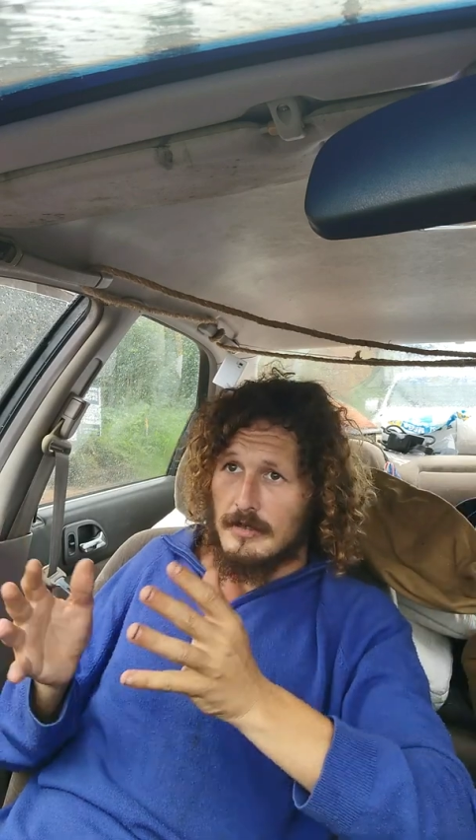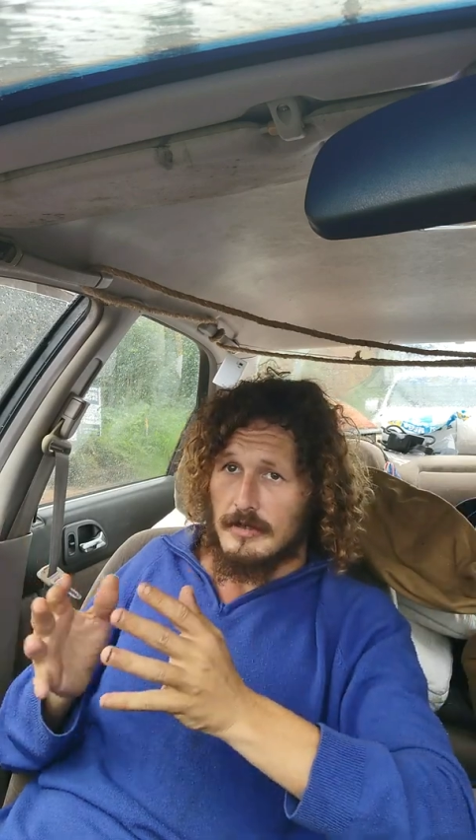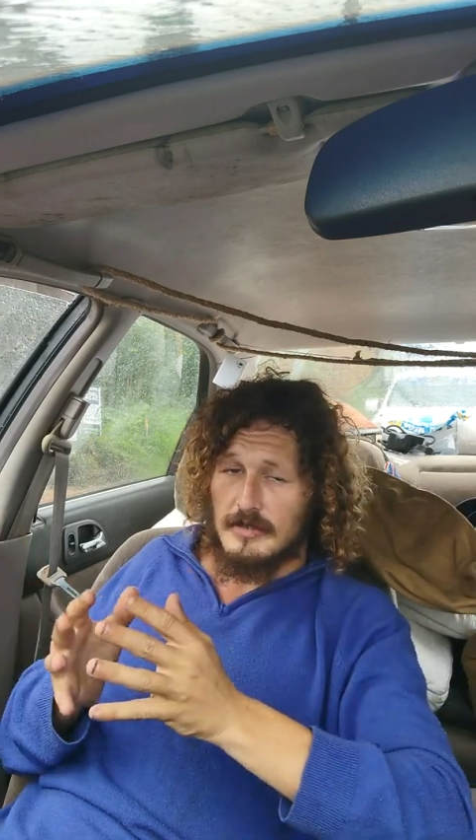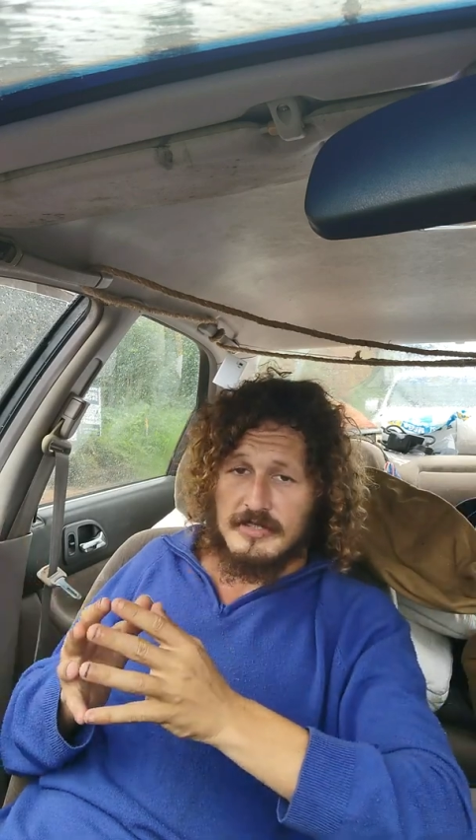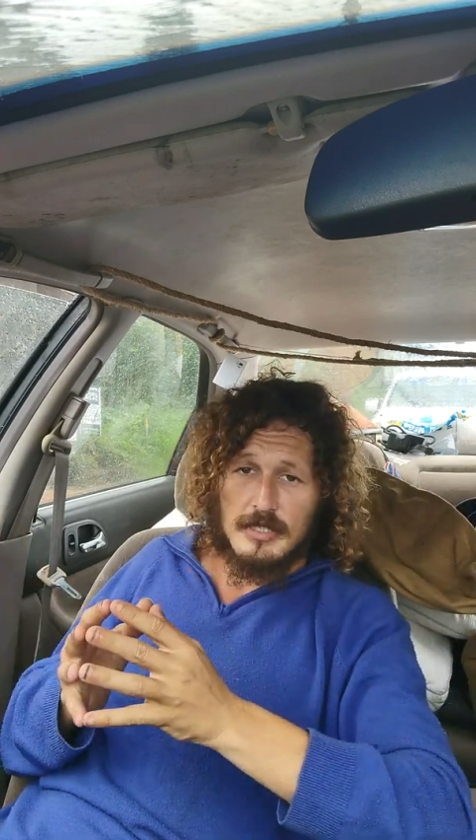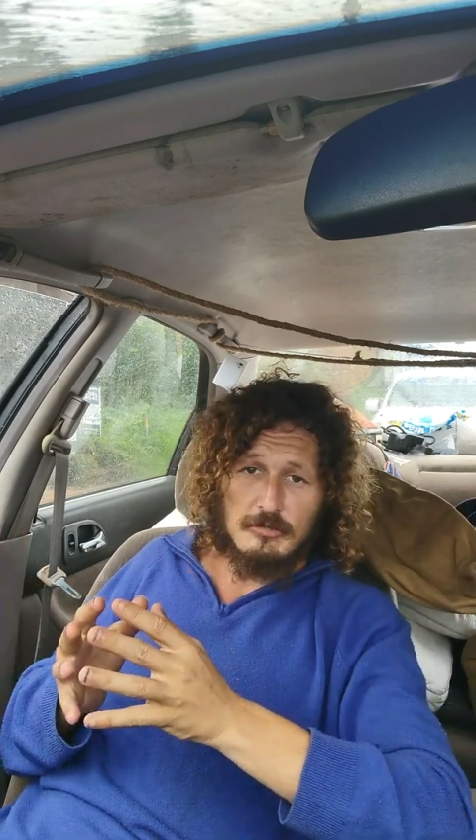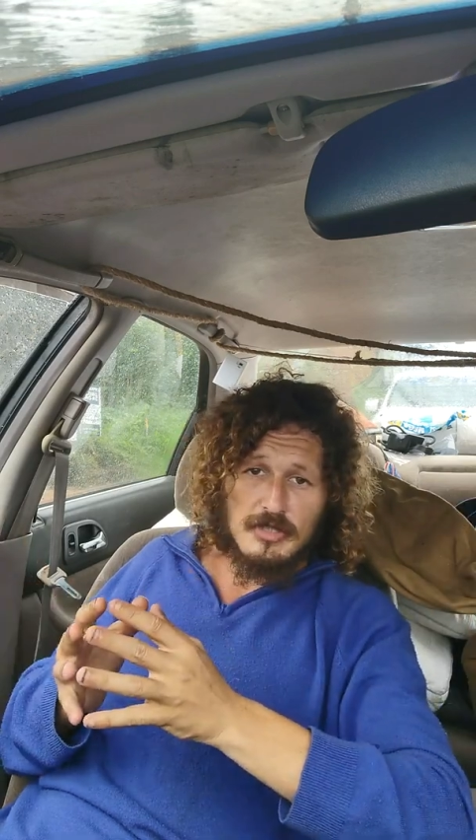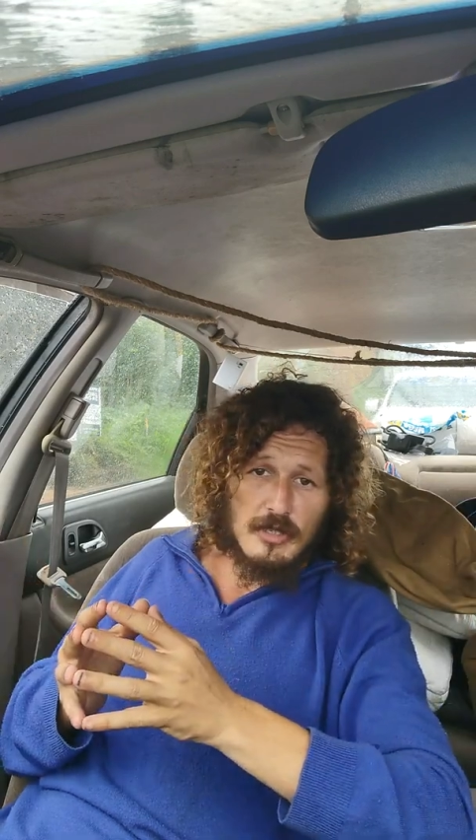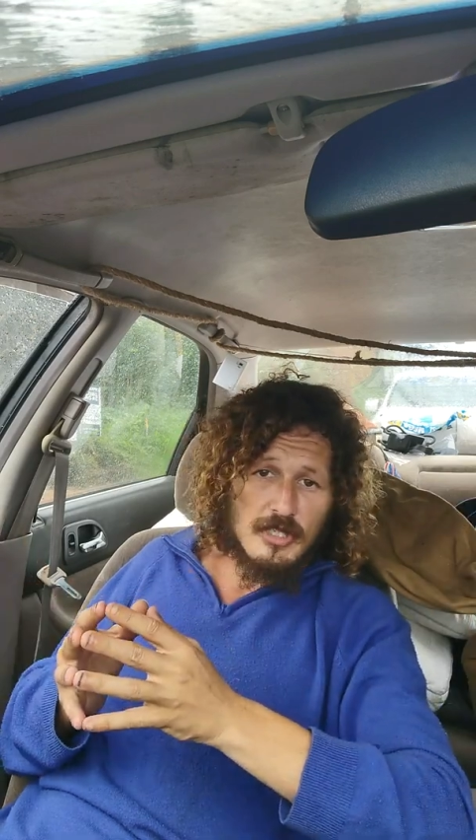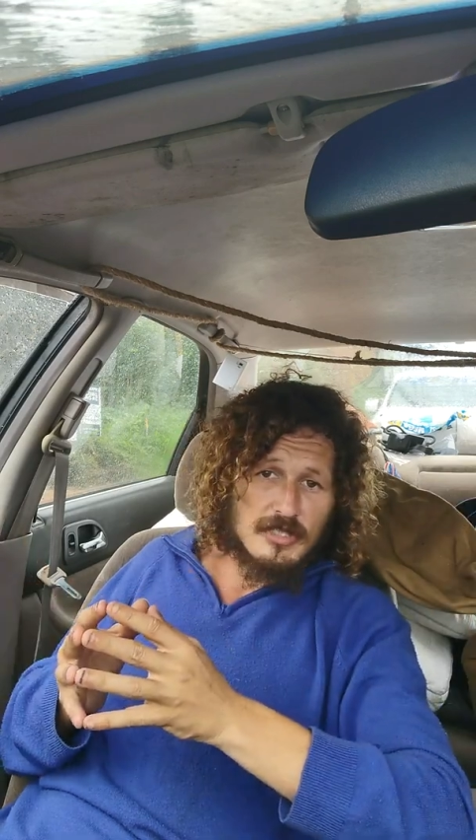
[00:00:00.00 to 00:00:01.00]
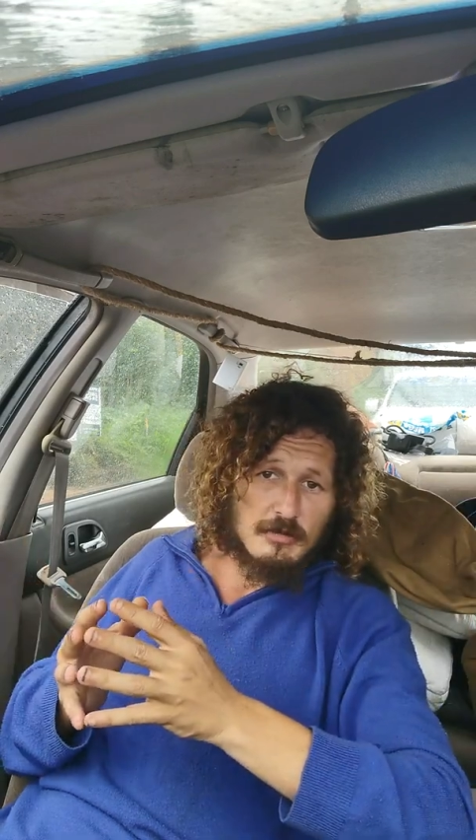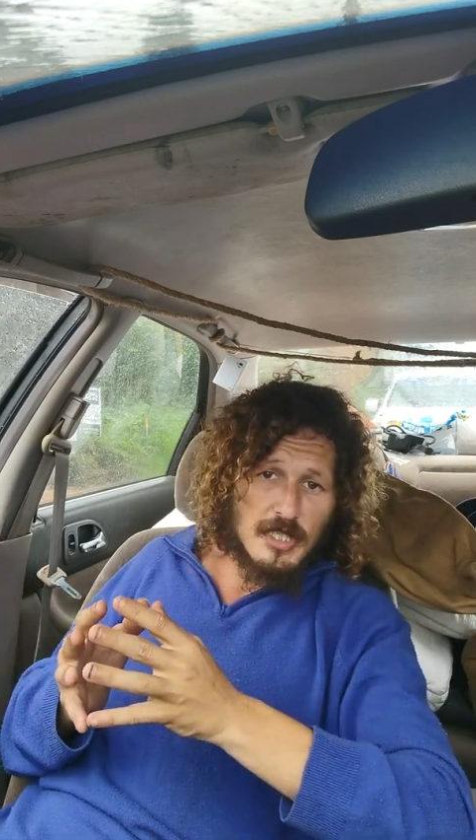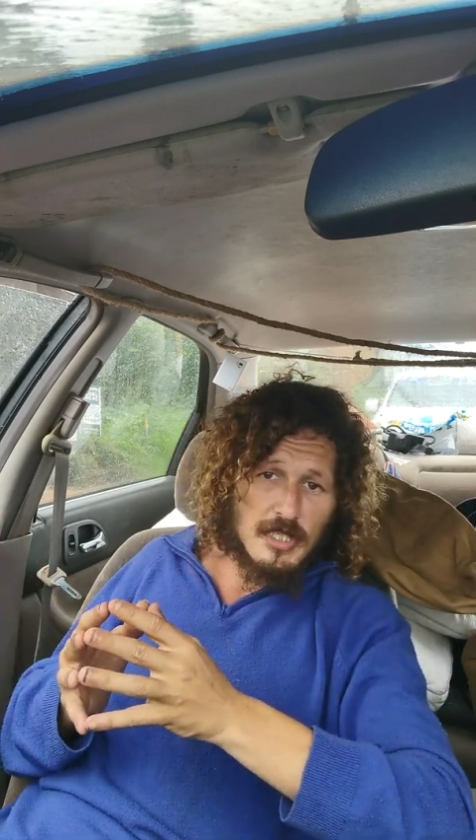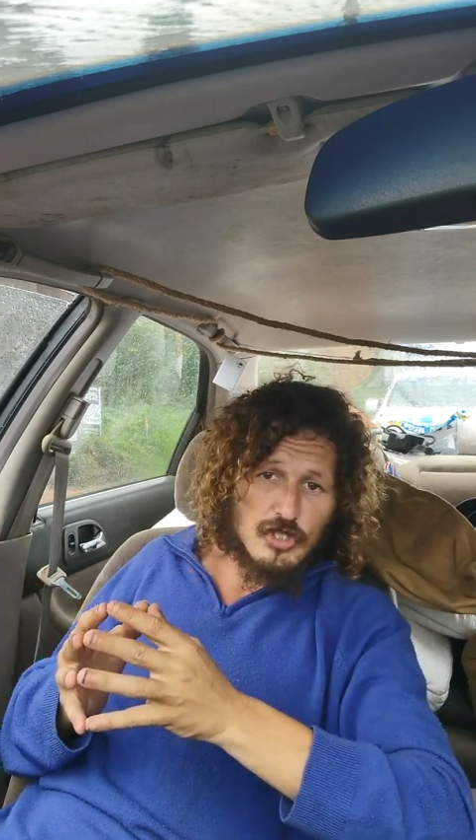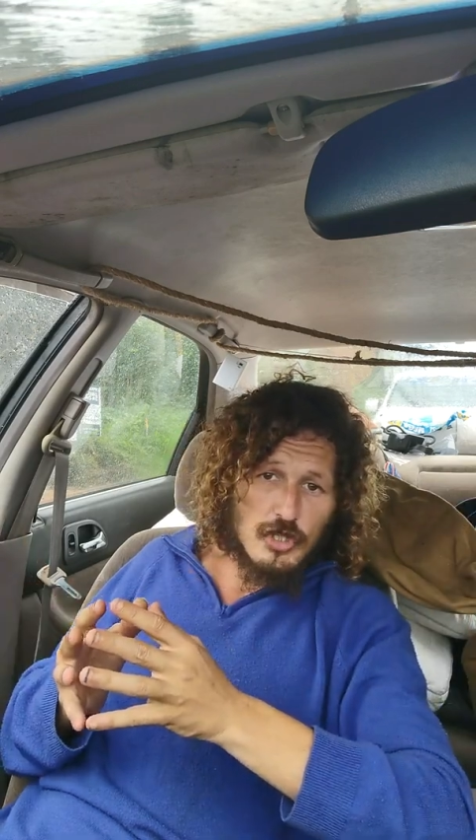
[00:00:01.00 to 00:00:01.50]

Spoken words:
don't seem to cause me any